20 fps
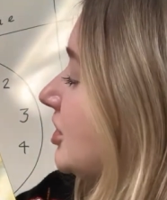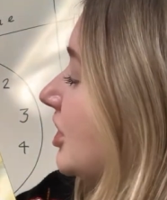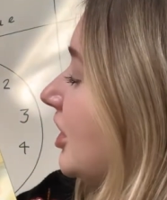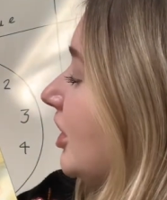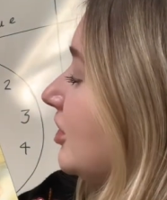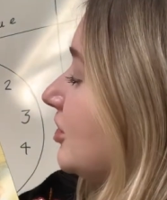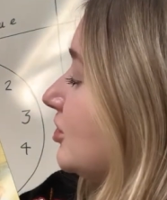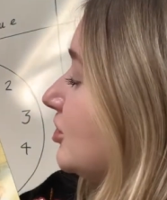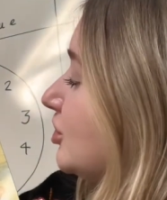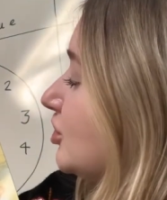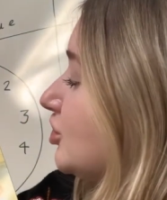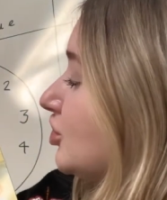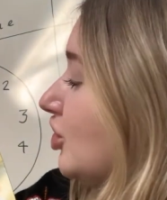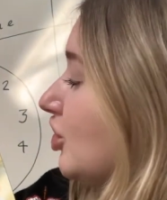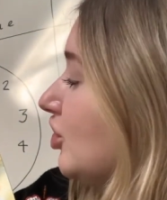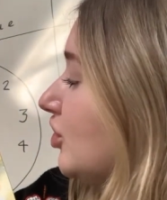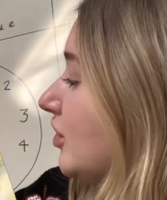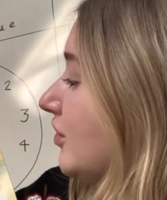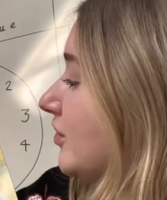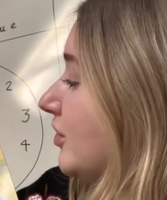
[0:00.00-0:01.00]
goes the
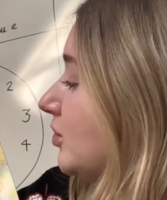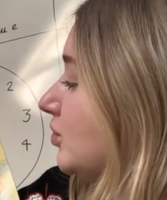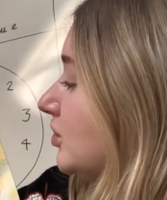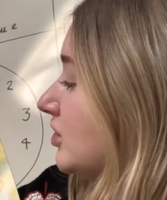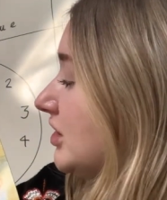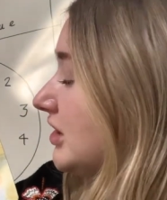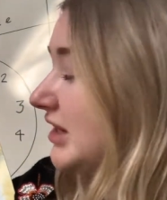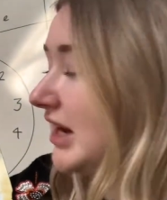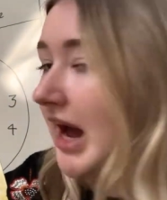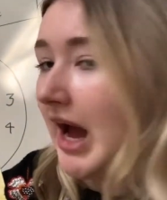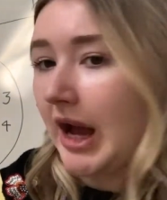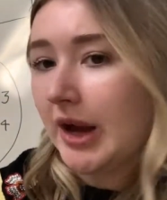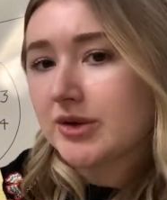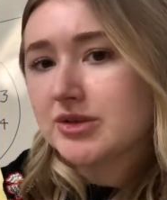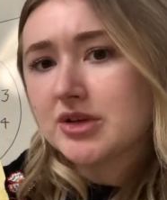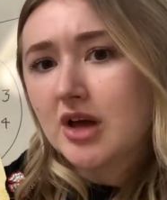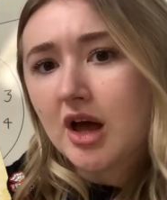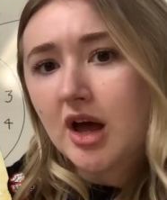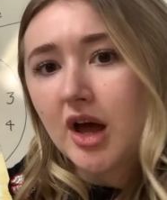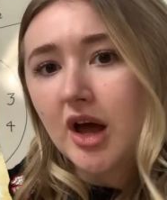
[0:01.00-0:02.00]
door of the wooden house.
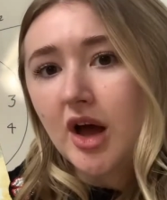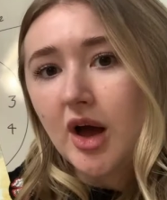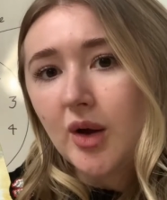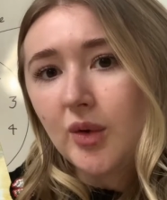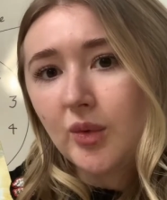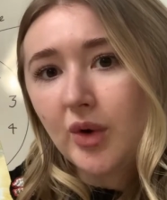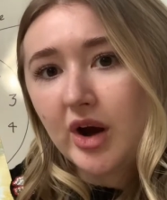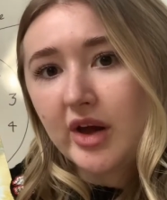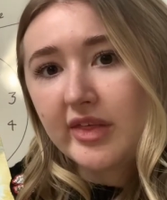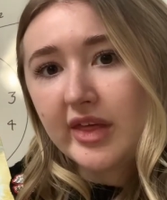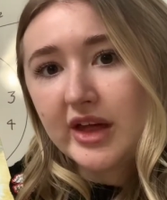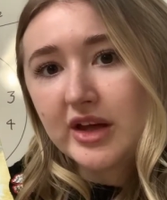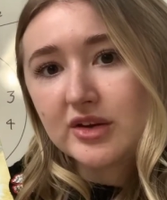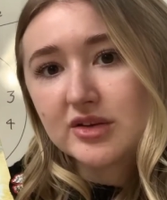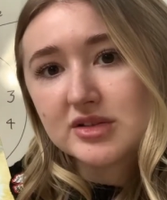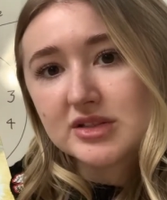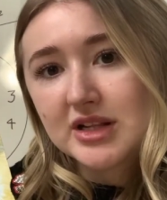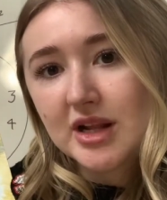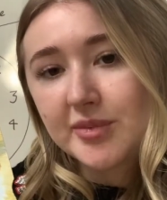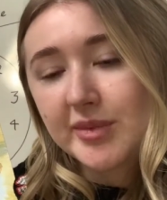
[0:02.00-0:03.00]
Why are they all
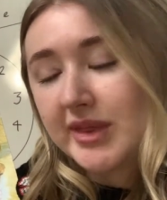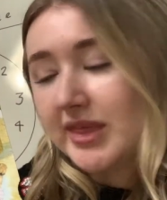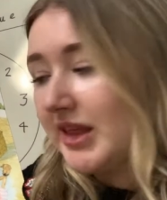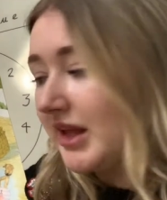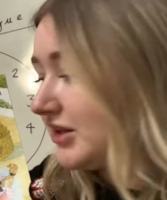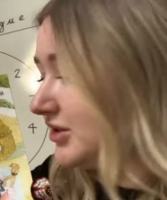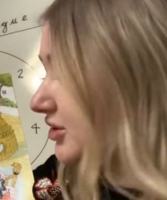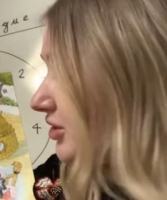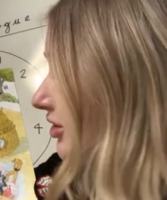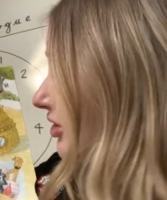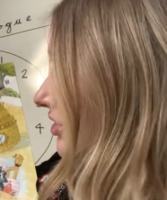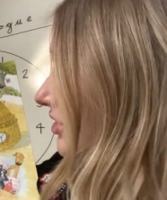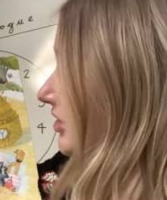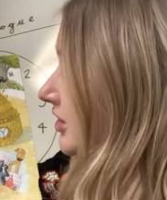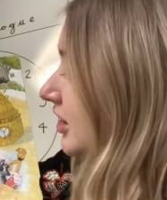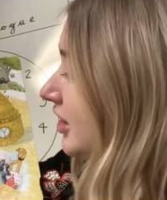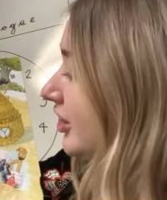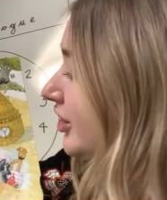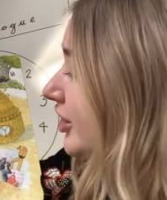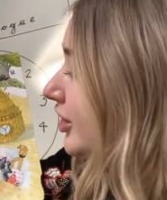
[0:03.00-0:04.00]
slamming their doors?
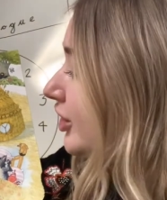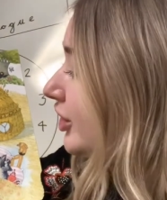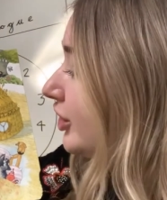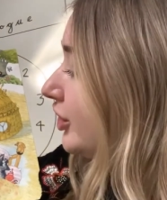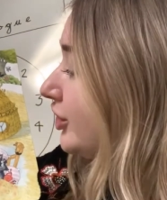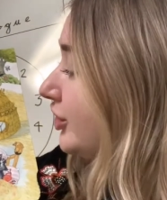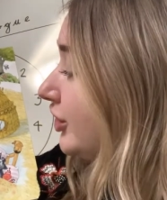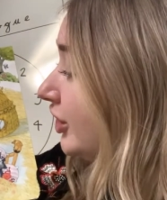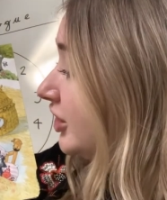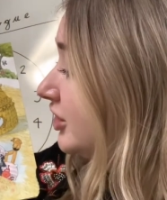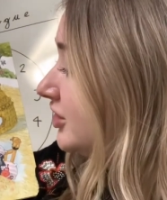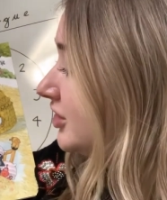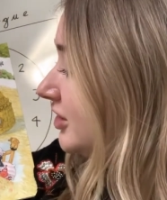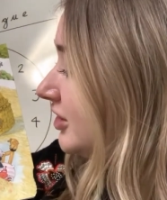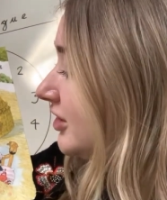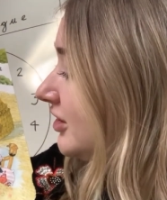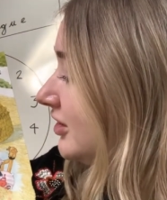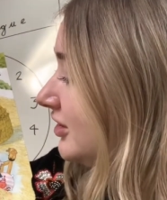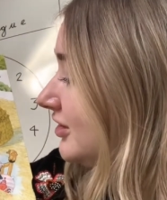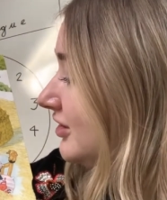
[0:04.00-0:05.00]
Thud
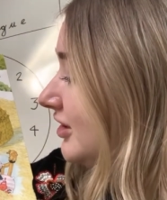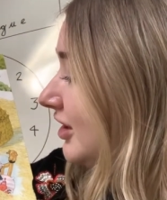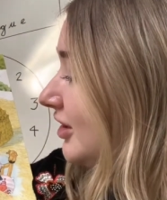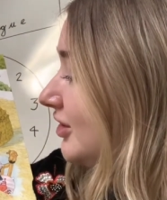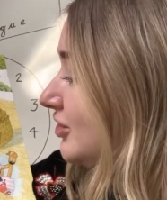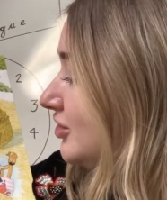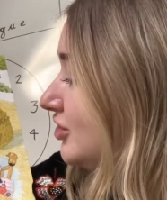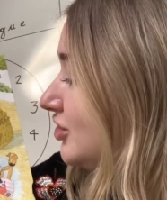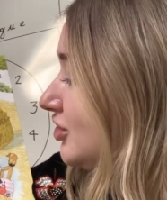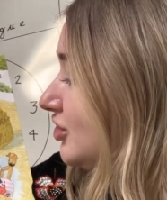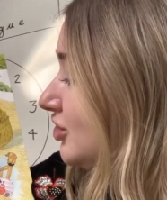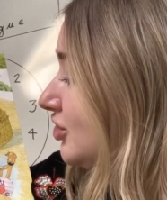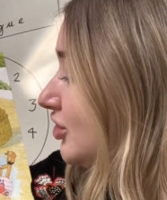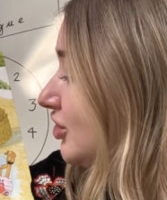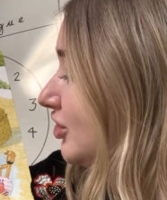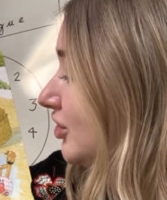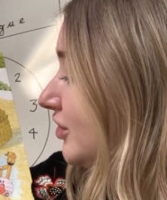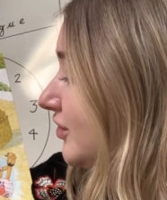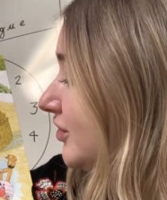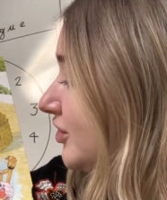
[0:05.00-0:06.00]
goes the
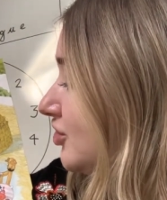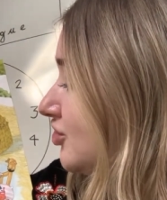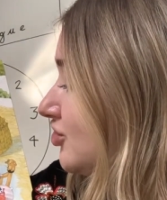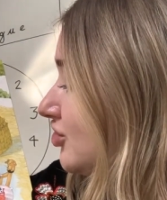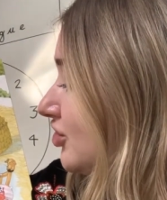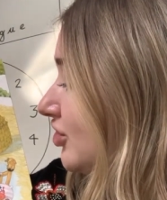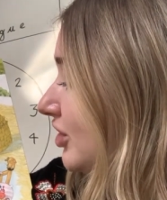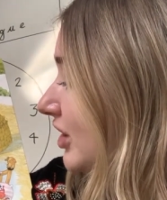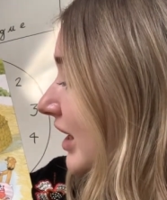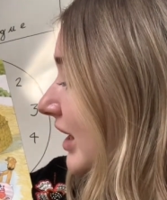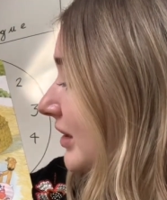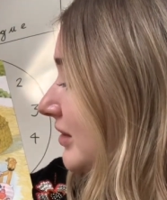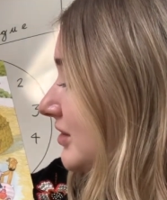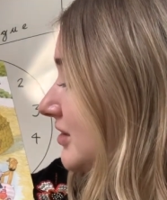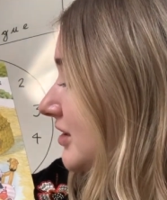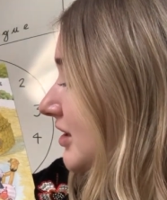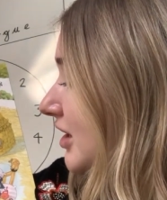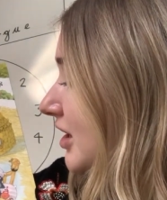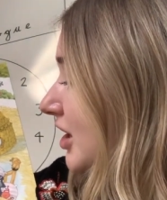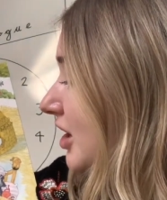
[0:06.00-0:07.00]
door of the straw house.
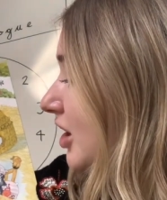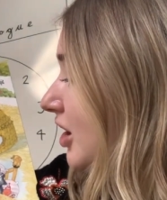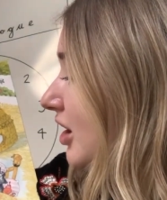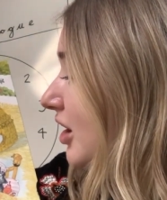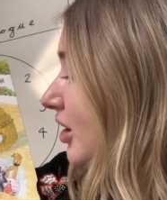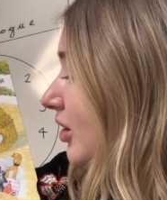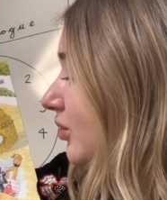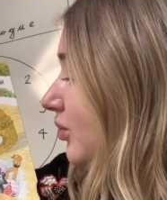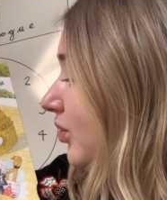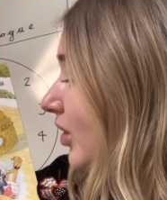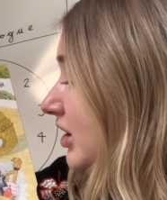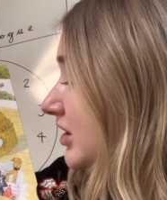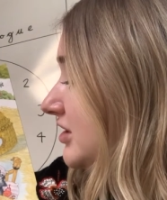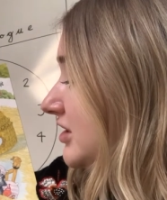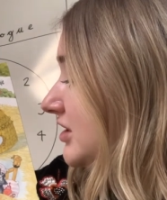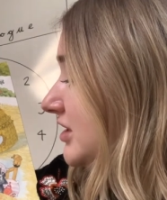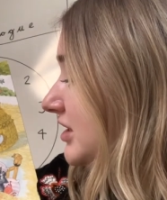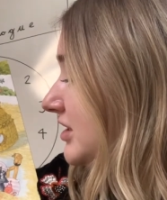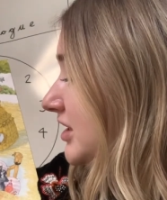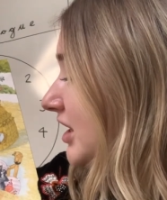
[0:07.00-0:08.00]
What's
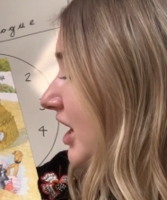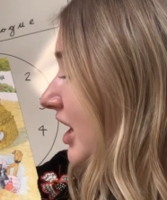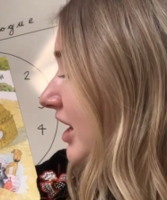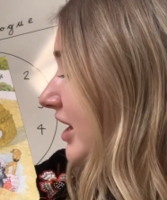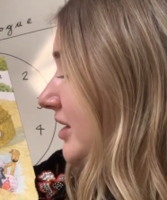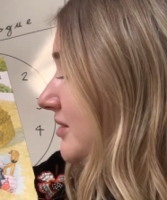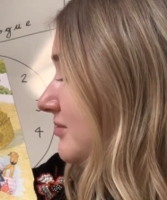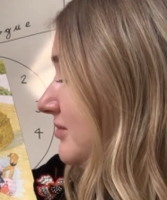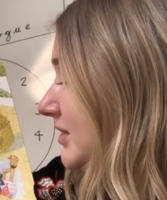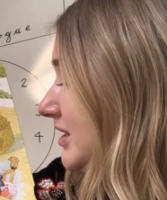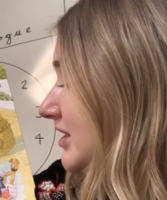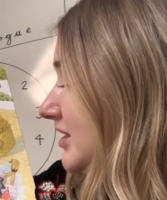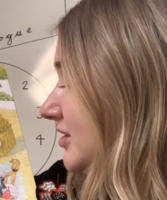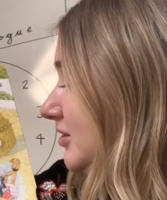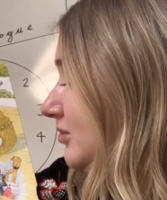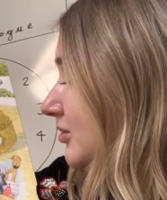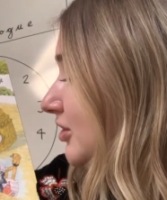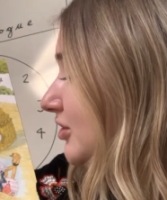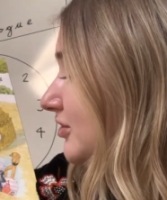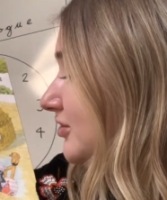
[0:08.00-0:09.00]
the time, Mr.
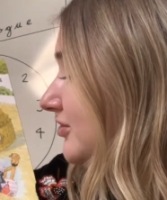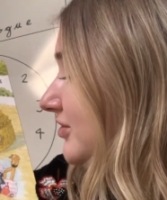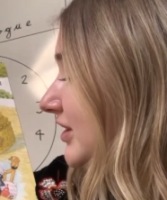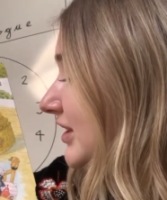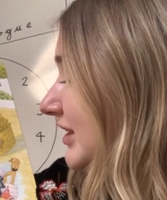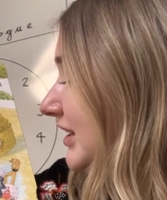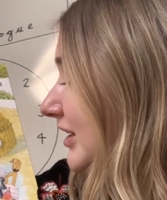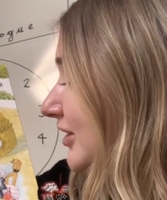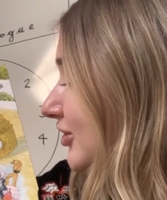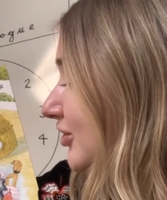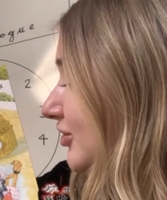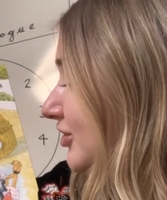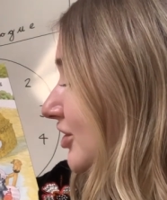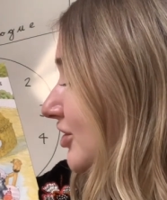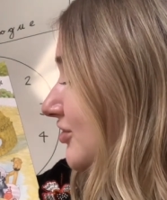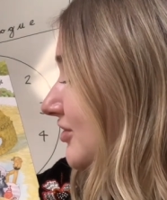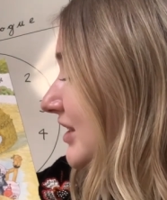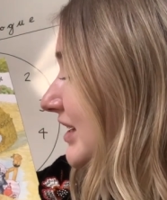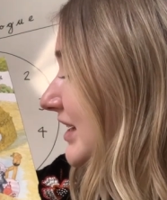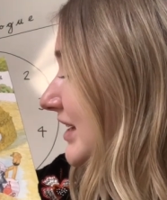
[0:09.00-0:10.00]
Wolf? Giggle the
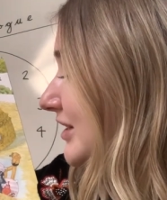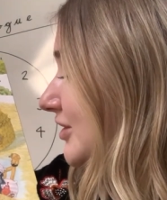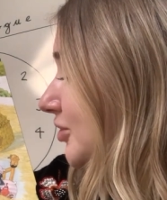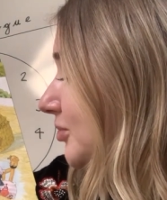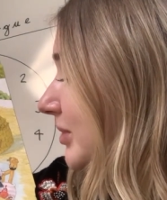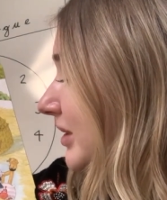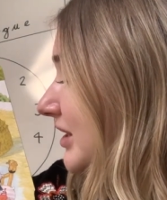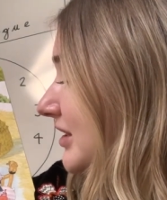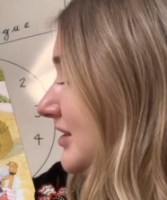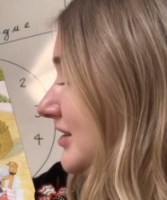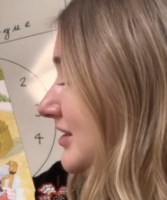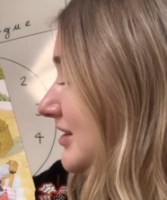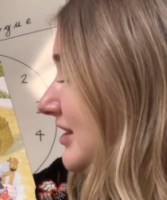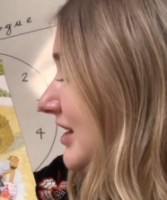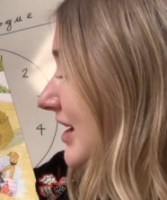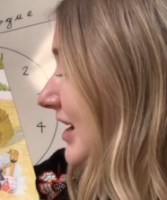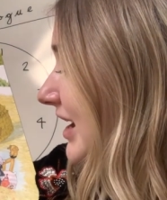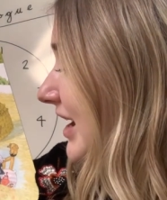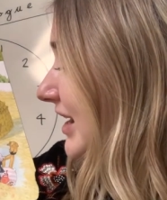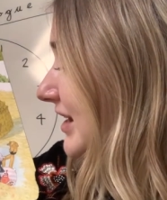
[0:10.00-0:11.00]
3 little pigs.
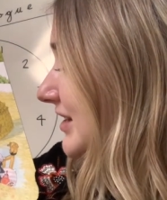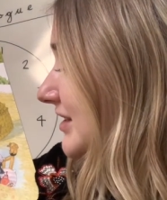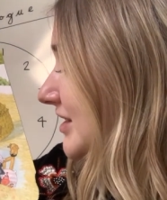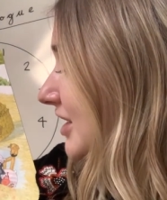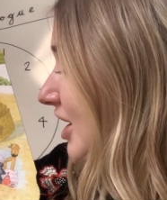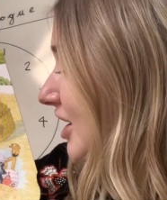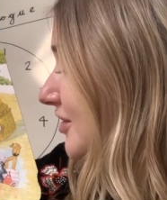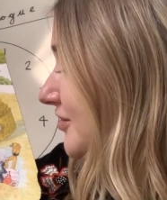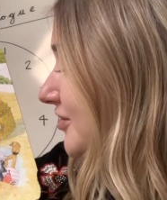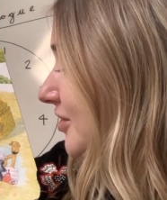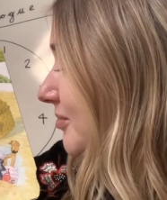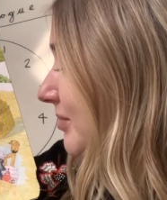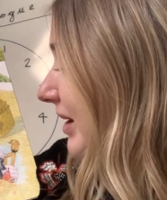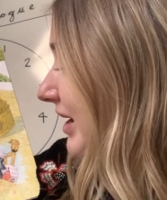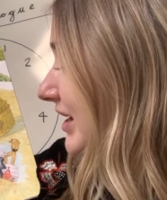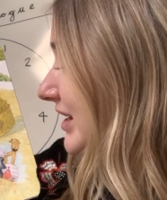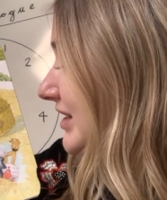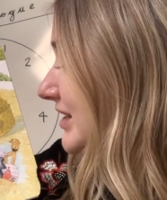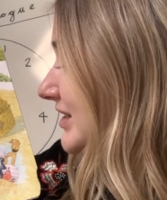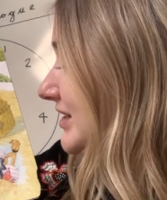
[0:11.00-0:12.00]
It's time for
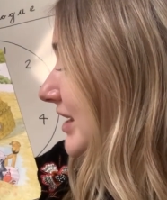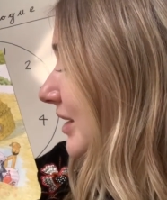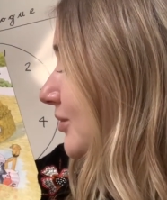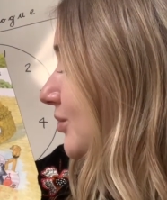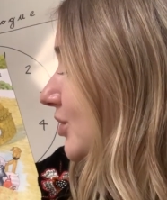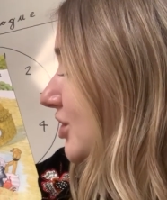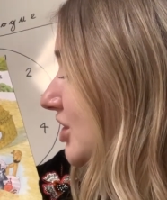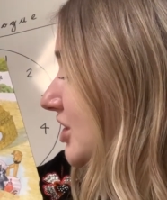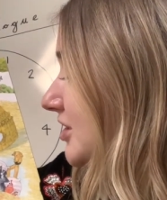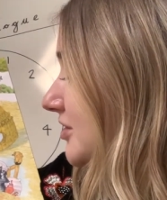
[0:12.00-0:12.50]
bacon sandwiches,